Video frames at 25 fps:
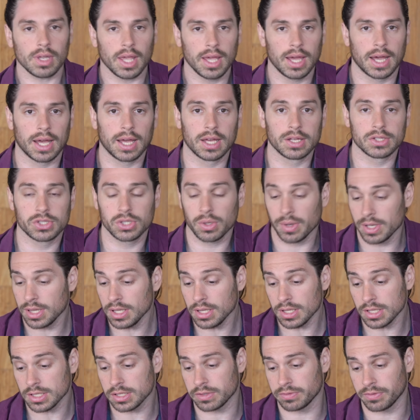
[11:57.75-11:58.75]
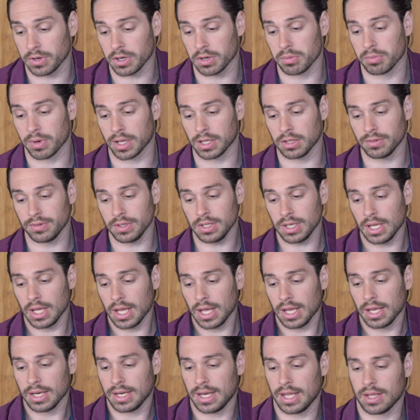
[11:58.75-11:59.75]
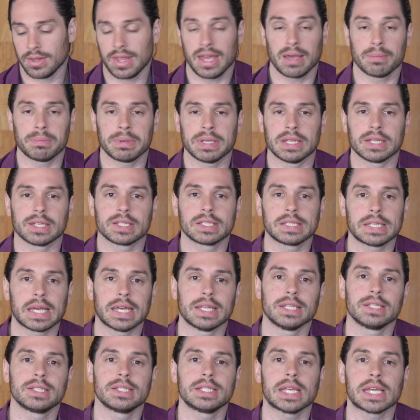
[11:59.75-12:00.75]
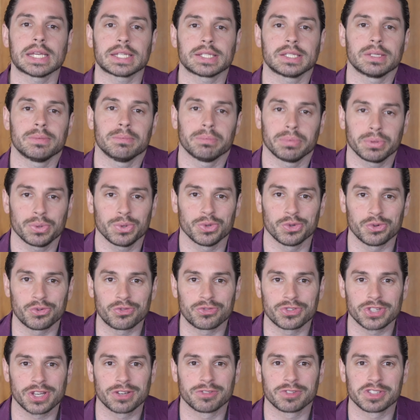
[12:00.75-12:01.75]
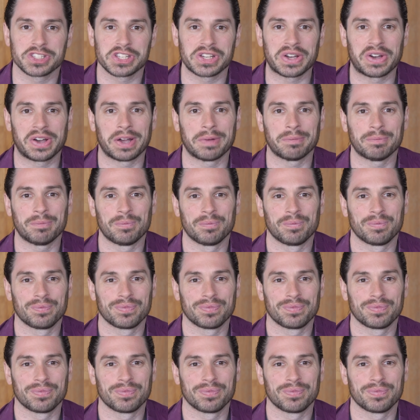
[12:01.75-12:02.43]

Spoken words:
So I think this is very relevant. Now, that being said, sex improves over time.